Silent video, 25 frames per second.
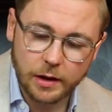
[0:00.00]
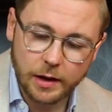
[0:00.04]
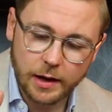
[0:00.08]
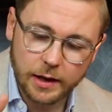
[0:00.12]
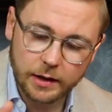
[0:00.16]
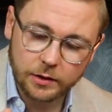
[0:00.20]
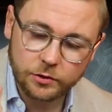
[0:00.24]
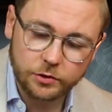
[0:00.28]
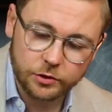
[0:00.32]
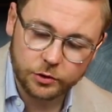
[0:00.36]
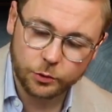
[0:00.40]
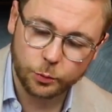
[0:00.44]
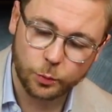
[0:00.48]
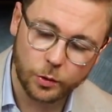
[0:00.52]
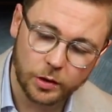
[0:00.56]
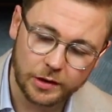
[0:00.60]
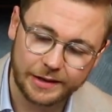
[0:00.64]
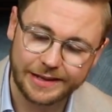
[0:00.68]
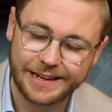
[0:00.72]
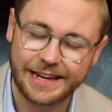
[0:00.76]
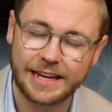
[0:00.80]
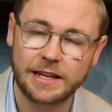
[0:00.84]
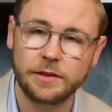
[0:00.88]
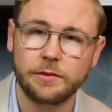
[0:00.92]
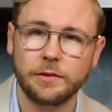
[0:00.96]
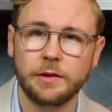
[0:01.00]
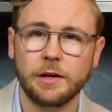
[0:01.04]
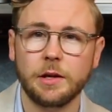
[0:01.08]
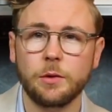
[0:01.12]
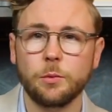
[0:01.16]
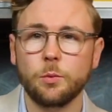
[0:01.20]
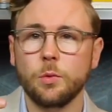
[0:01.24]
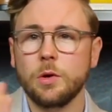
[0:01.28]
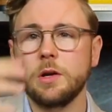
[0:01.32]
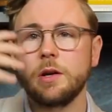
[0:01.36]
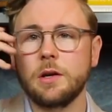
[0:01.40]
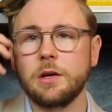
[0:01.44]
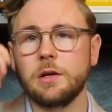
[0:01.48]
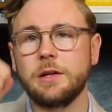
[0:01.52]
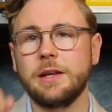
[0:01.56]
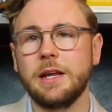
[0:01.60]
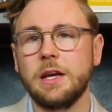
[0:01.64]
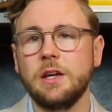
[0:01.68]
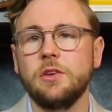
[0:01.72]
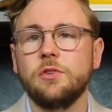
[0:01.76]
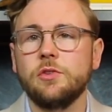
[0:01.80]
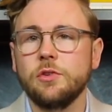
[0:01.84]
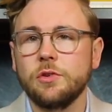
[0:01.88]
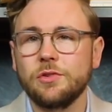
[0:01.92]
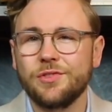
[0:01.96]
entered one date and one
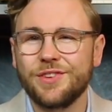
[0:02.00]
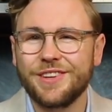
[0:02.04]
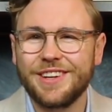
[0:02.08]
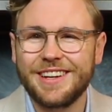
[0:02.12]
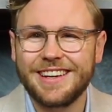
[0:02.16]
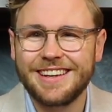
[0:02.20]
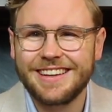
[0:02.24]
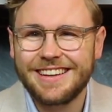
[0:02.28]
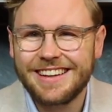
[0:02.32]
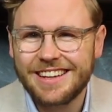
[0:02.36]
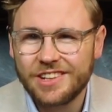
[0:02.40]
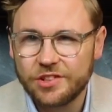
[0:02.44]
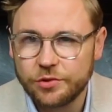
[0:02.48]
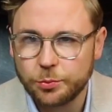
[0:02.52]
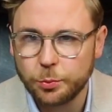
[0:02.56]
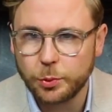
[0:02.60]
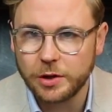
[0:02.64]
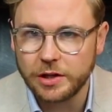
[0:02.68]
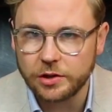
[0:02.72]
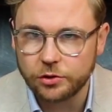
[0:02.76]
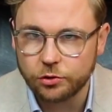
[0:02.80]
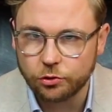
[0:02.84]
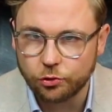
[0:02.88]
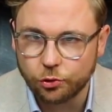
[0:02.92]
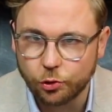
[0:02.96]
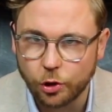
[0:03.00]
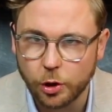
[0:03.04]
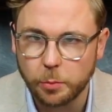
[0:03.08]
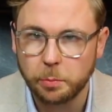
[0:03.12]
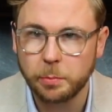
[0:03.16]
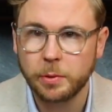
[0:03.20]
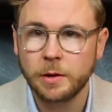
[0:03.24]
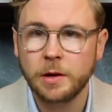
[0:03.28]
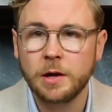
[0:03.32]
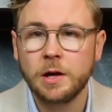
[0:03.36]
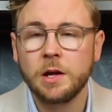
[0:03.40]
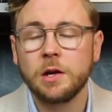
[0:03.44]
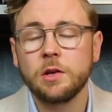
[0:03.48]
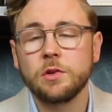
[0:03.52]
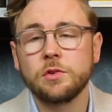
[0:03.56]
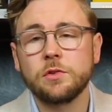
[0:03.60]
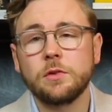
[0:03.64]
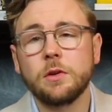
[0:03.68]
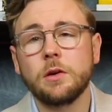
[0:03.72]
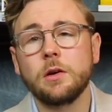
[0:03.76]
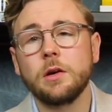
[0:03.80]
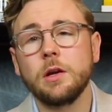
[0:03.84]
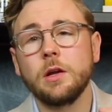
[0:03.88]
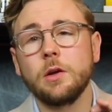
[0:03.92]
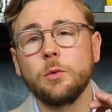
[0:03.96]
Datejust in this week's drop,
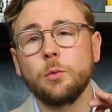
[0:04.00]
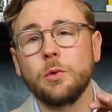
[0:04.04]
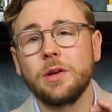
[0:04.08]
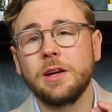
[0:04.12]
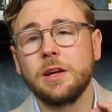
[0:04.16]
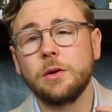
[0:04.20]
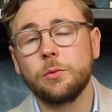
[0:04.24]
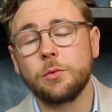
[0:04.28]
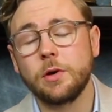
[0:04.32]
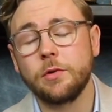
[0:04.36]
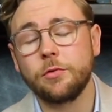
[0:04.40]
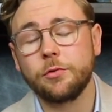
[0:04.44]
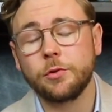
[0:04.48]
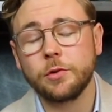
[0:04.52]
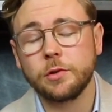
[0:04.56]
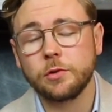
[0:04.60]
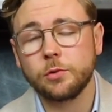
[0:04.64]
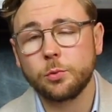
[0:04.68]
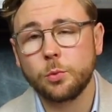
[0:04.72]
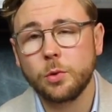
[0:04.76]
starting with a reference